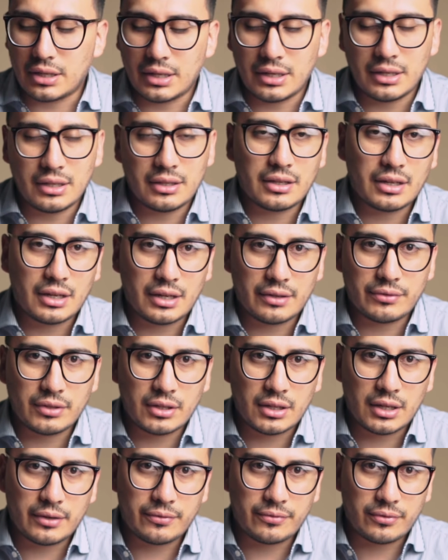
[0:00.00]
Anything after
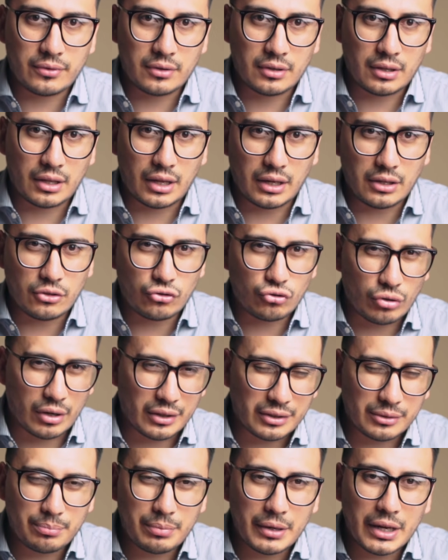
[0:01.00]
that for like
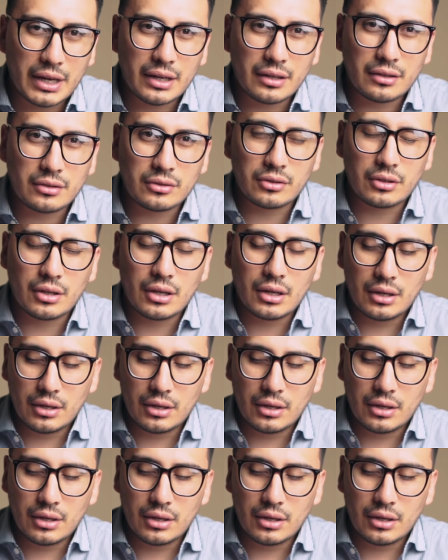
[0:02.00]
dress pants